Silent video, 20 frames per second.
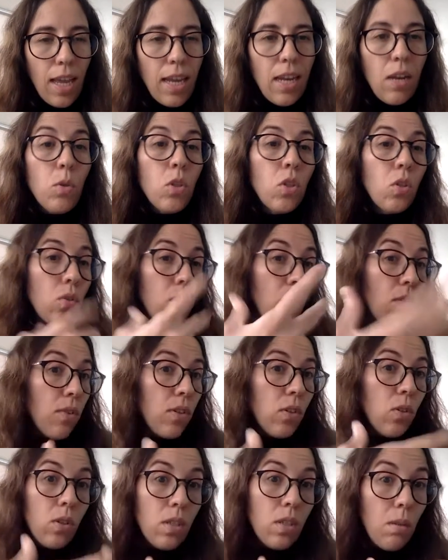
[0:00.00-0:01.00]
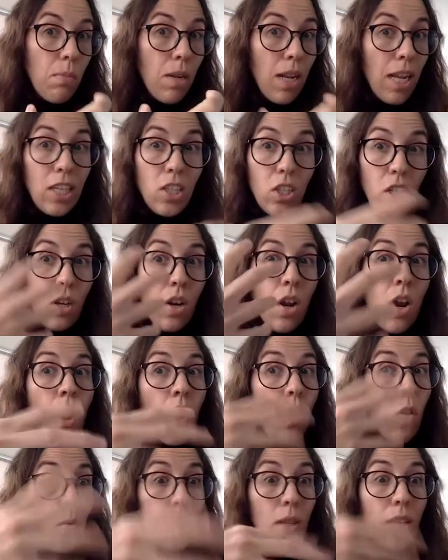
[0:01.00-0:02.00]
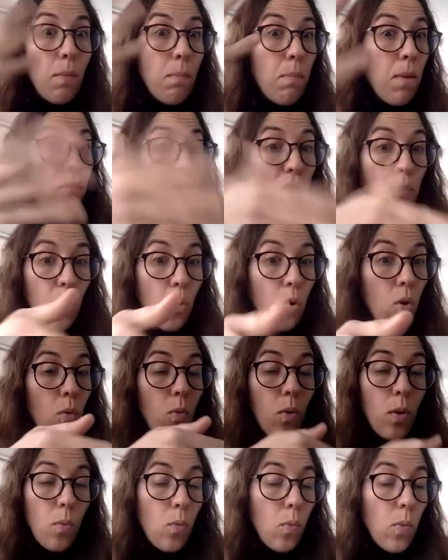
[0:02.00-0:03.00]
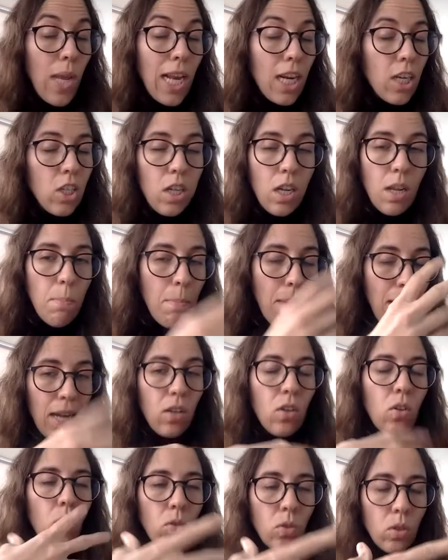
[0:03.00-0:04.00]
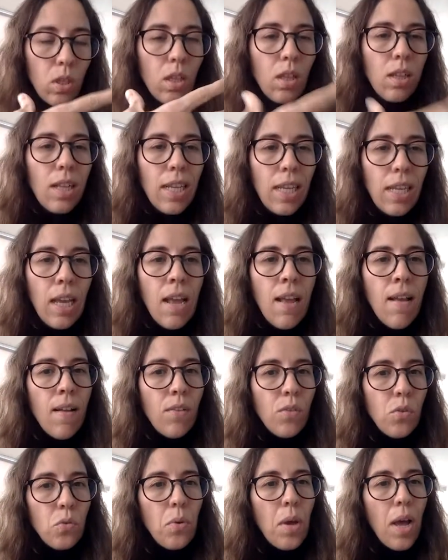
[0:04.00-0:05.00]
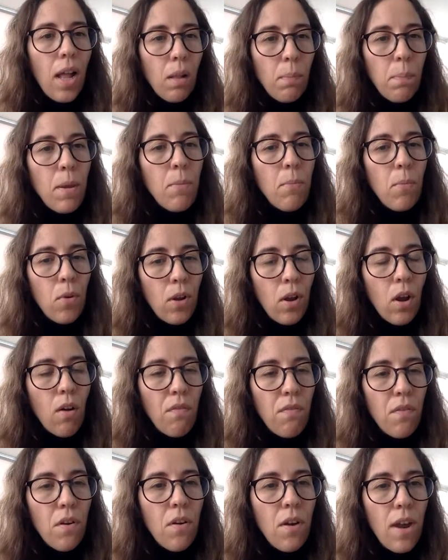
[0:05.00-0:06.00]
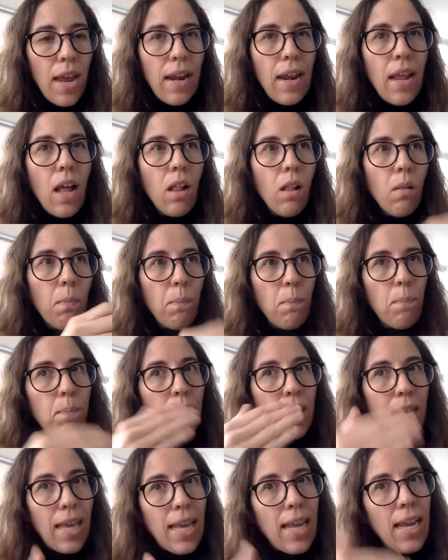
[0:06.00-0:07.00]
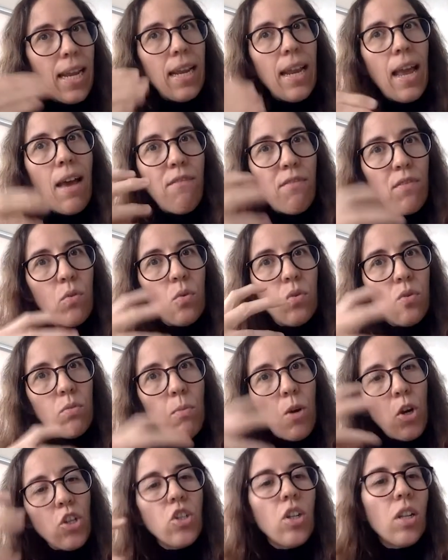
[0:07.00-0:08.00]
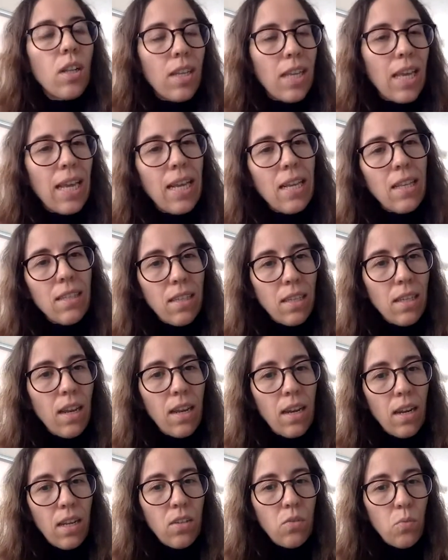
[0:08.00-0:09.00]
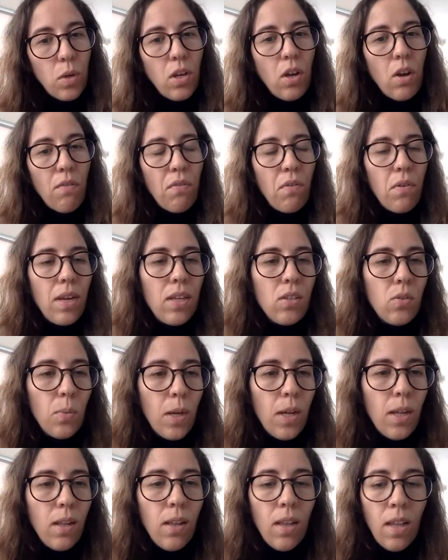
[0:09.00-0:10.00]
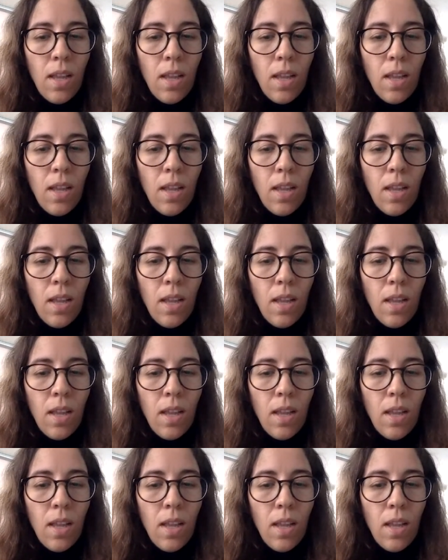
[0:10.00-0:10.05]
And he was using visual stimulation already before we actually met constantly to help him recover and help Keere have those marginal gains in his recovery as well.